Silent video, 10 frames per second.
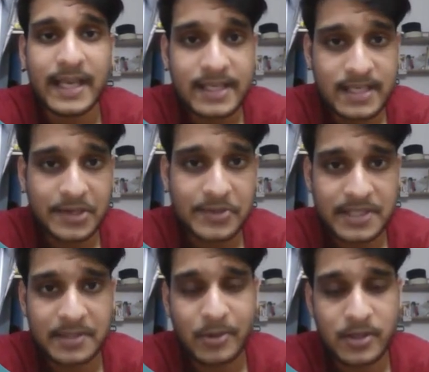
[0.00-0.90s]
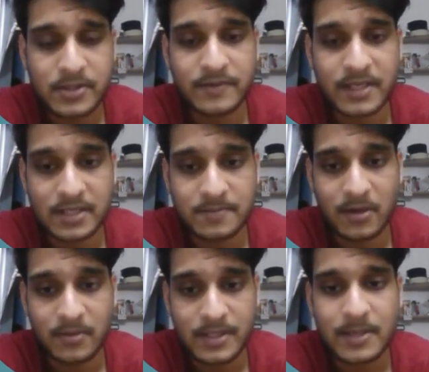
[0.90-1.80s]
and decreasing parts of the
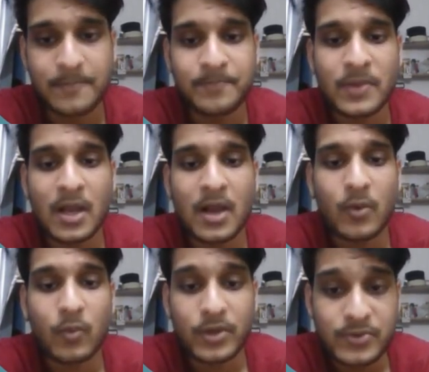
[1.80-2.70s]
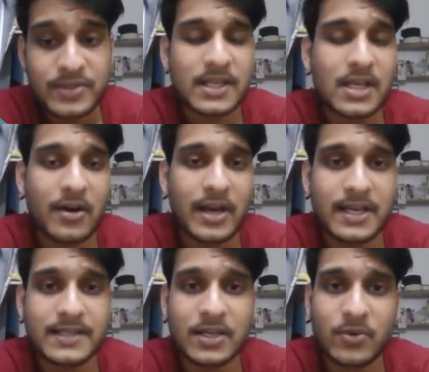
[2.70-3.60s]
experiment using the
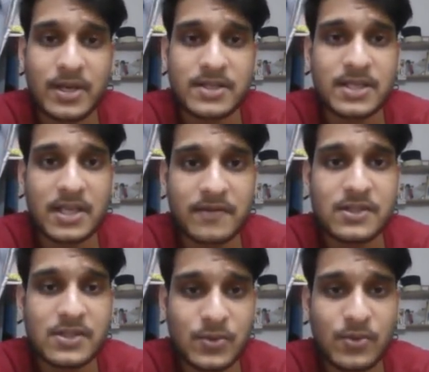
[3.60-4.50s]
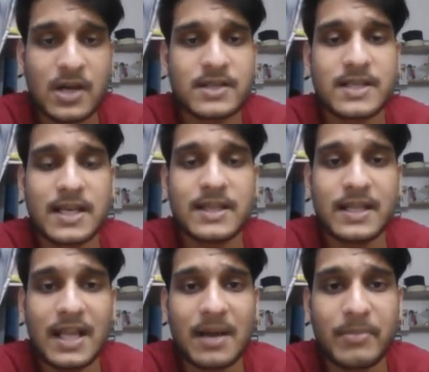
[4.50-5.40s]
Arrhenius equation given to us in the
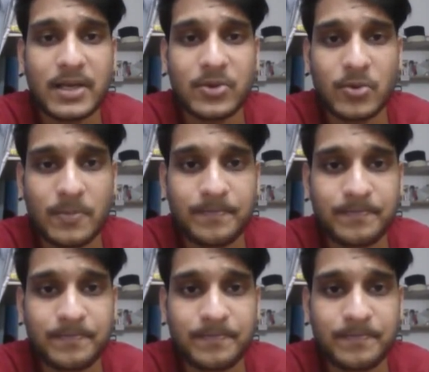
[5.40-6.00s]
lab manual.